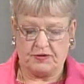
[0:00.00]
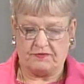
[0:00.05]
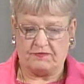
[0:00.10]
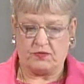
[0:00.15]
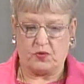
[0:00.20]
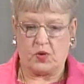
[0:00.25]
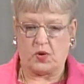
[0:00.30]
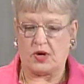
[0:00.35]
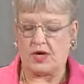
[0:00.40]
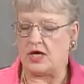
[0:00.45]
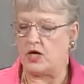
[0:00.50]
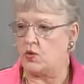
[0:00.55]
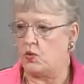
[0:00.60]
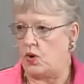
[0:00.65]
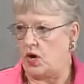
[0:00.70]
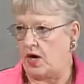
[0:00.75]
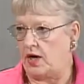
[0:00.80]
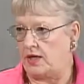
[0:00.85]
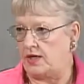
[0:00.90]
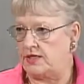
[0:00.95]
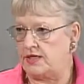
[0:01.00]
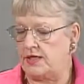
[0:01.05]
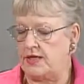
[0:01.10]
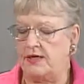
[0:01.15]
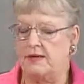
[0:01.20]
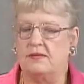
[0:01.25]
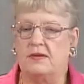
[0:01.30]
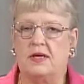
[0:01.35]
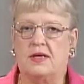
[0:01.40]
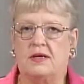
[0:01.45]
for
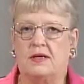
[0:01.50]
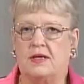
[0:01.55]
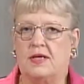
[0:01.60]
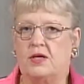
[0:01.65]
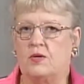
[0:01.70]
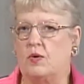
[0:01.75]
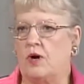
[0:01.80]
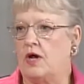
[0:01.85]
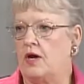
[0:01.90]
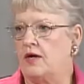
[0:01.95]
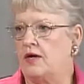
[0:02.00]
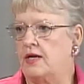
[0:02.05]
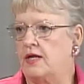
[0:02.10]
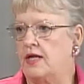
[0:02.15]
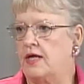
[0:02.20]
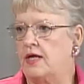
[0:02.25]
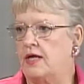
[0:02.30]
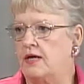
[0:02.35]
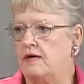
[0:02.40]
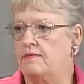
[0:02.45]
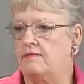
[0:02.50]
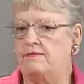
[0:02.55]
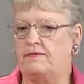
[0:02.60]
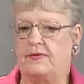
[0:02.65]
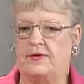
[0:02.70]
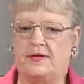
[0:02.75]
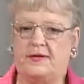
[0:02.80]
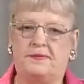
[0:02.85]
equality of,